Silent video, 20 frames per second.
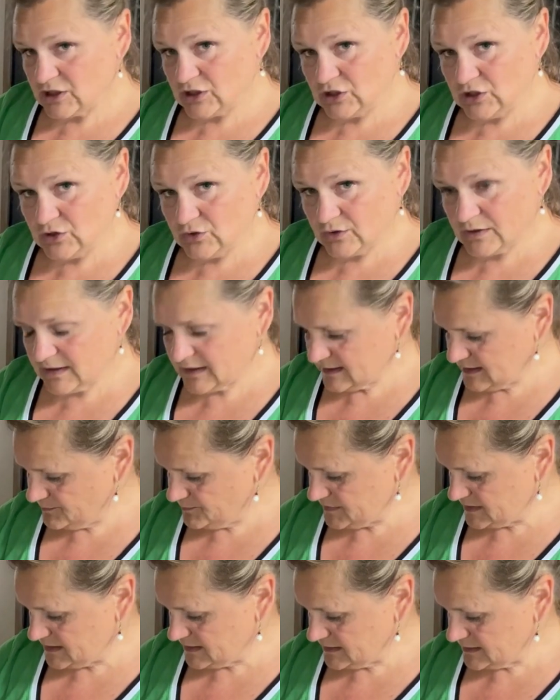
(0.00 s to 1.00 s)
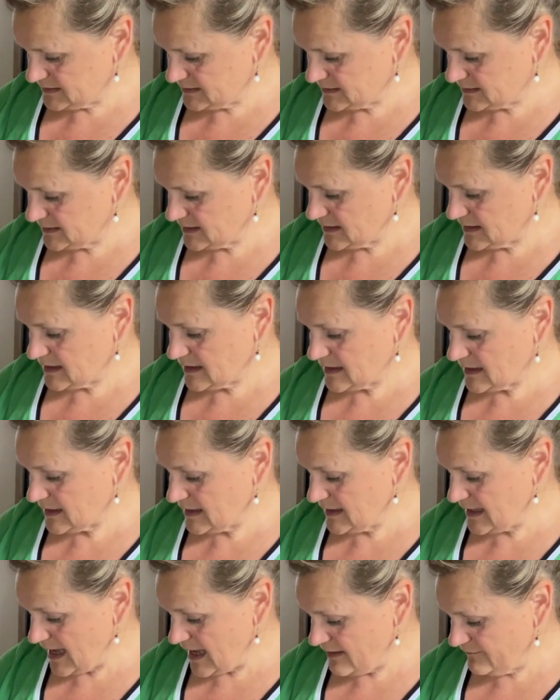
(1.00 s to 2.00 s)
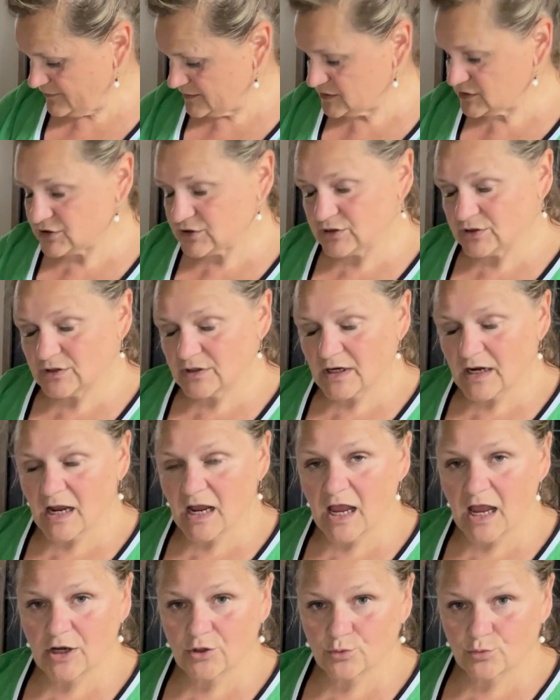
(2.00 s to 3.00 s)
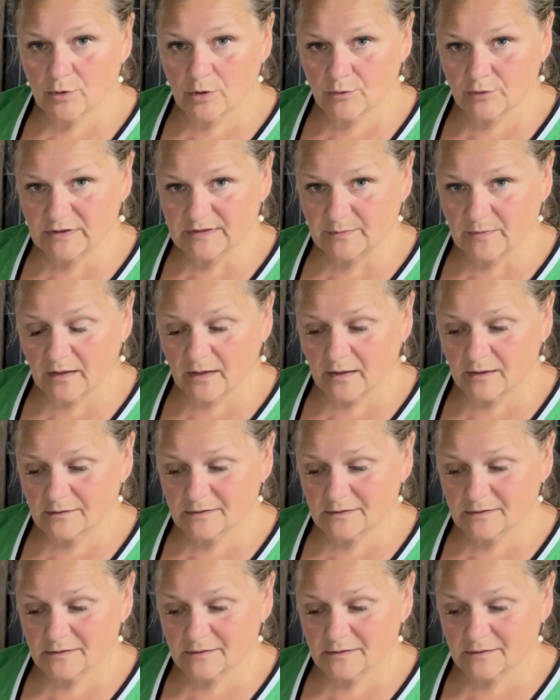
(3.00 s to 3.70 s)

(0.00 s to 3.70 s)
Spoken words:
eucalyptus, lavender, and rosemary.